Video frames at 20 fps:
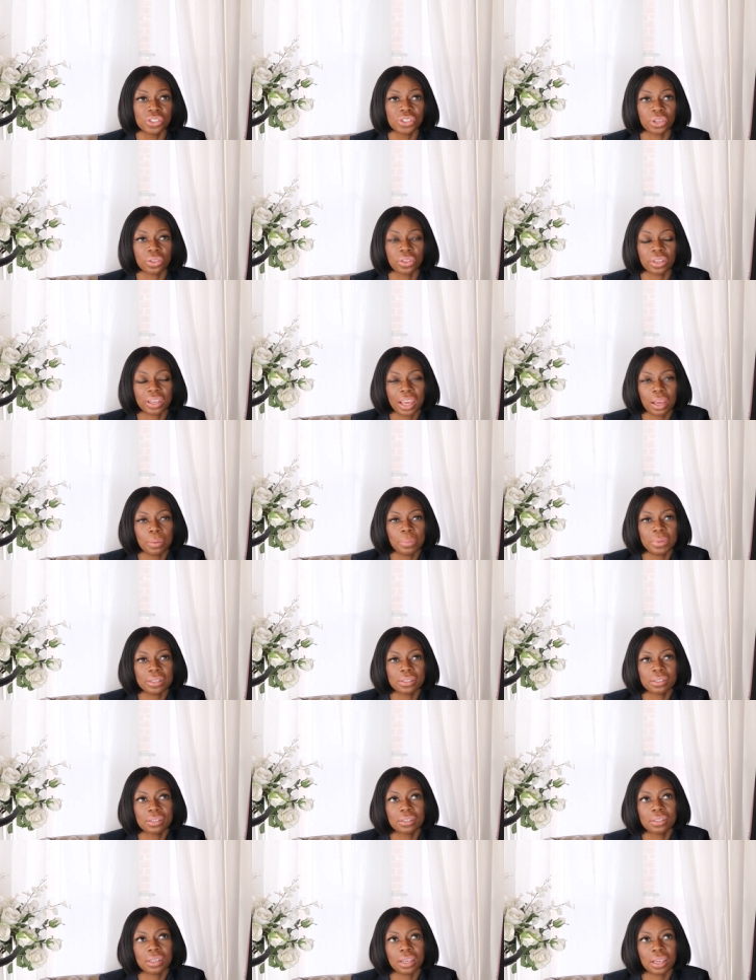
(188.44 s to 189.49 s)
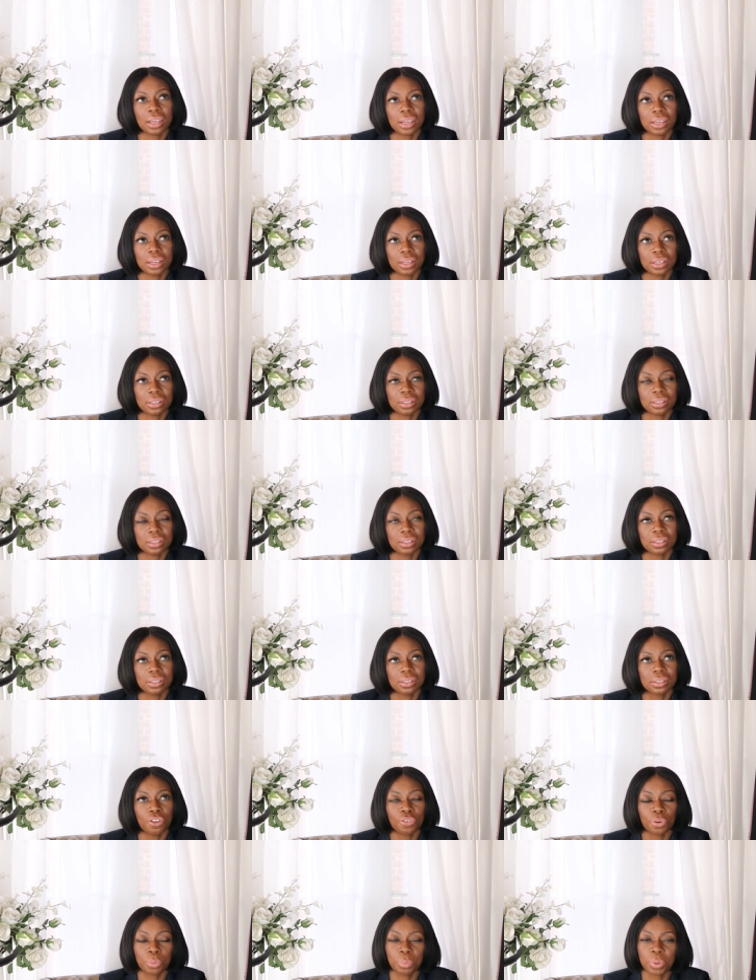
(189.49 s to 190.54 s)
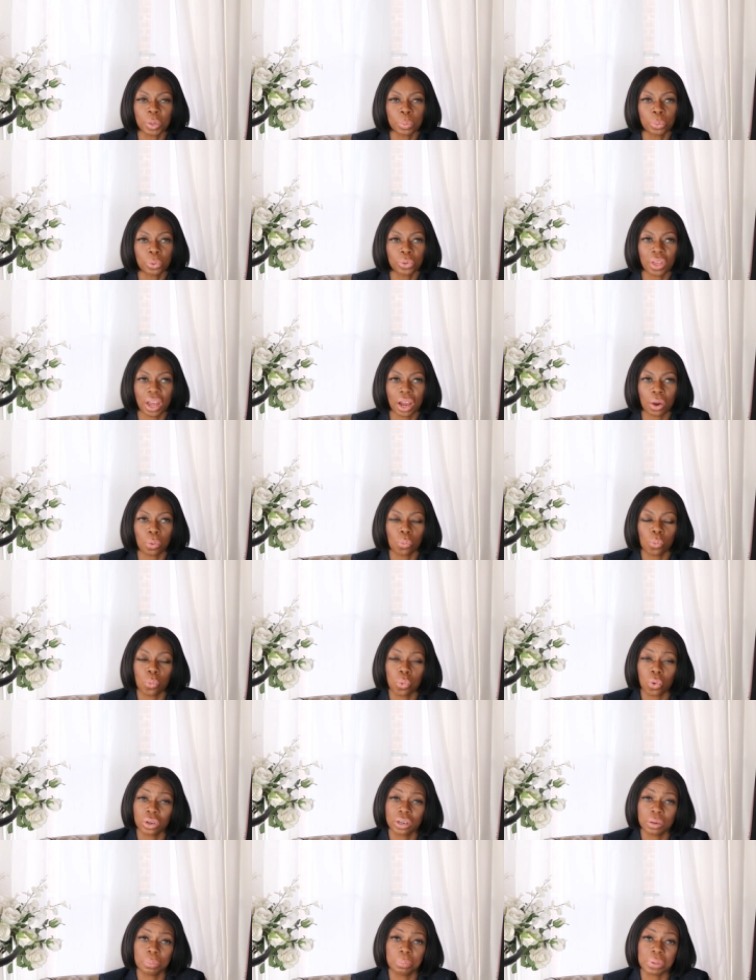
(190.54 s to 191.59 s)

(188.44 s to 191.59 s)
So the Kemist is for people that want